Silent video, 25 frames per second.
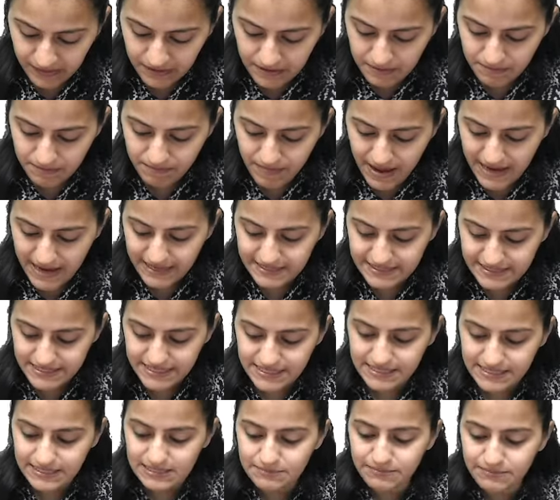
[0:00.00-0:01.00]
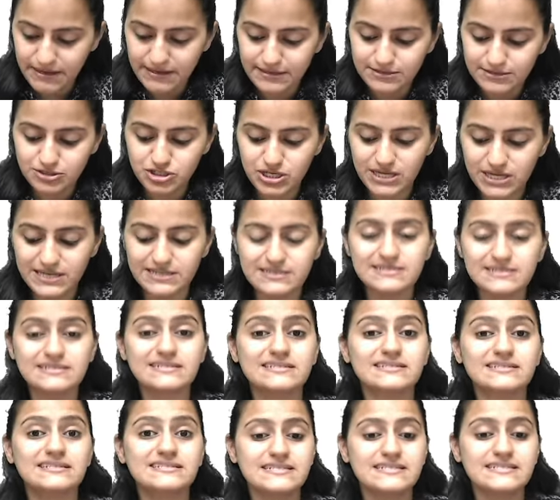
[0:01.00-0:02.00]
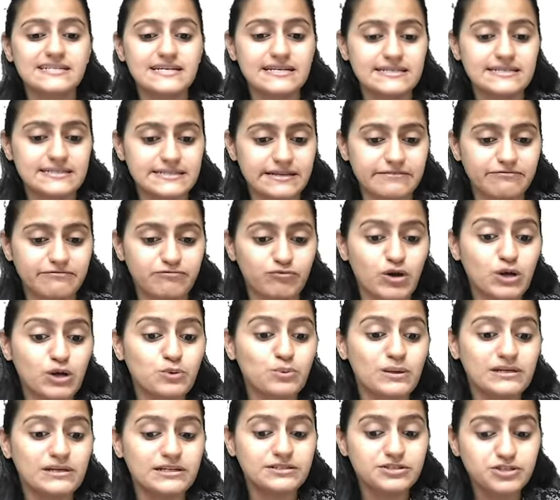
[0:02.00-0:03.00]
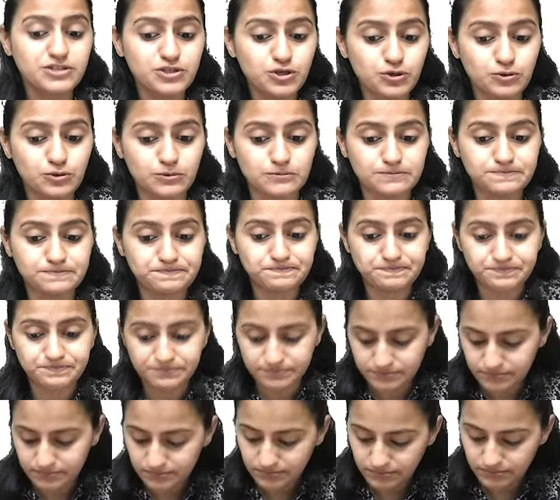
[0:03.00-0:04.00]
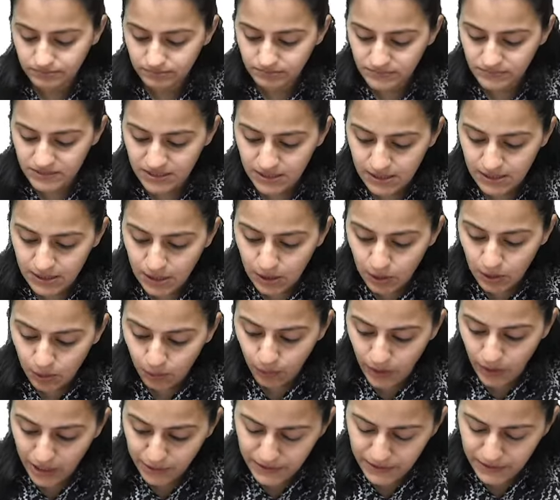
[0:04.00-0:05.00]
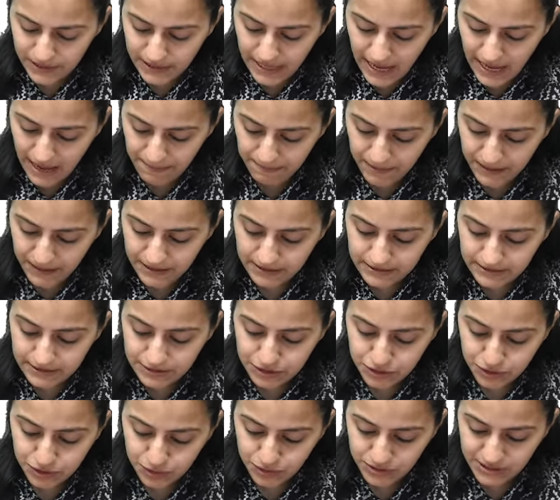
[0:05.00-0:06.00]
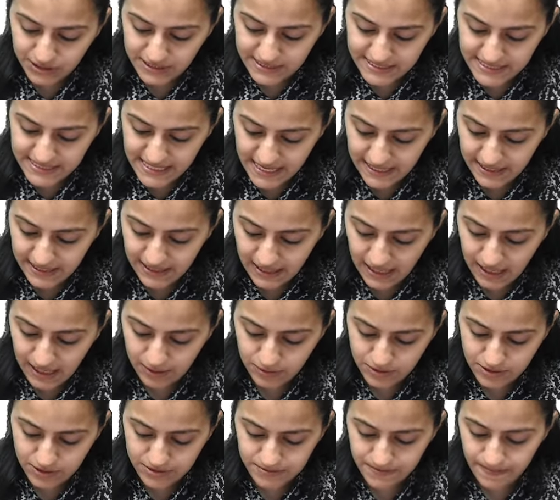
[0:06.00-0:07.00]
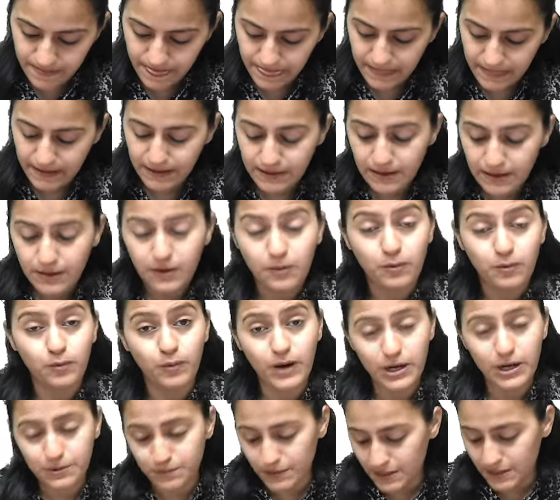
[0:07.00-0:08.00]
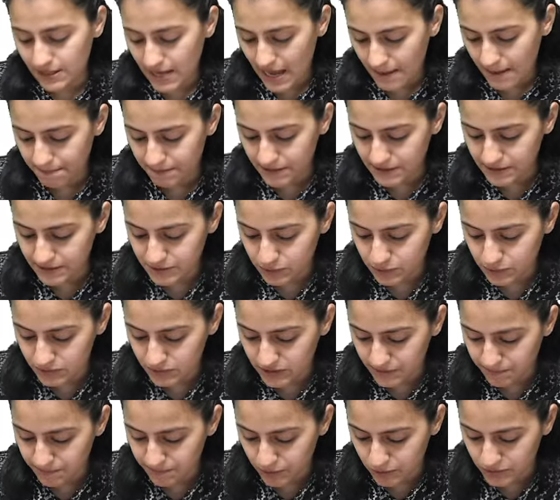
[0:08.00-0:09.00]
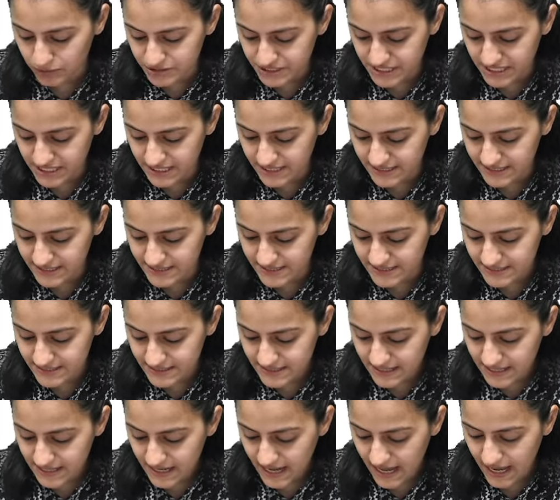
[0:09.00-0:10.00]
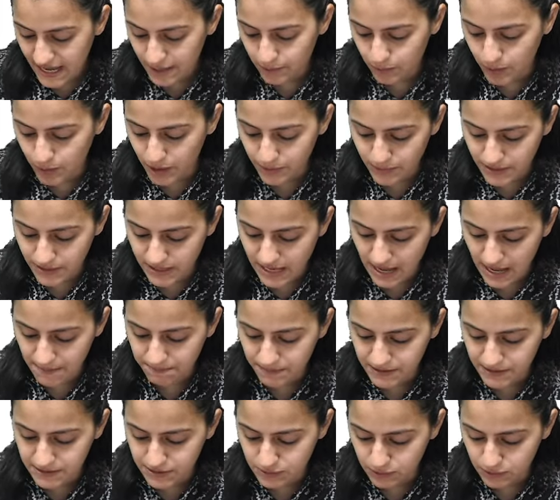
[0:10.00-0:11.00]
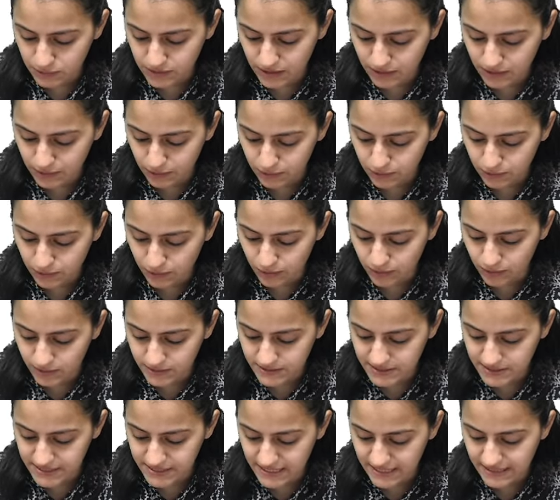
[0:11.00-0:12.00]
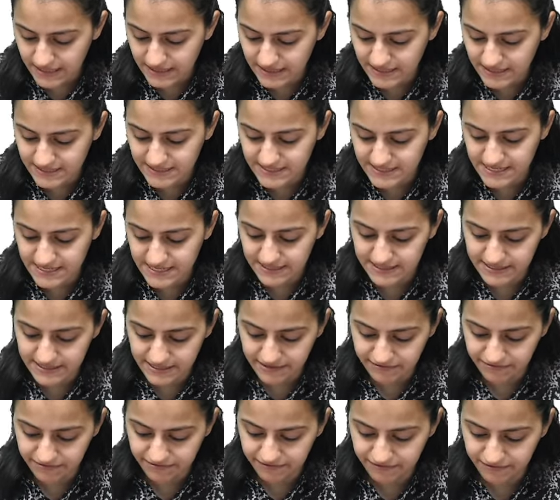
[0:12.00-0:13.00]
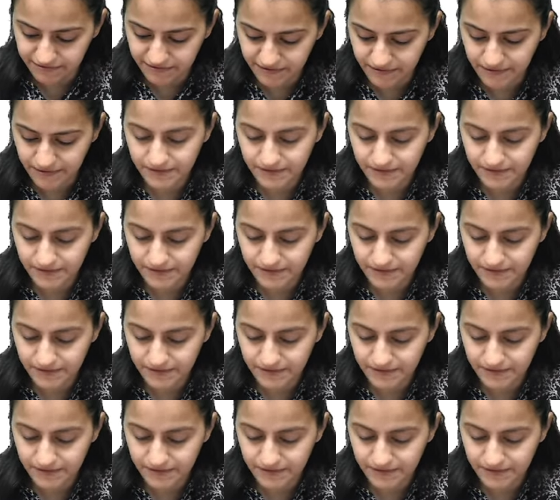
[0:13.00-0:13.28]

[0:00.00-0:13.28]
Bacterial meningitis in the CSF, what will it show? What will happen to the cell count? What will happen to the proteins? And what will happen to the glucose in the CSF?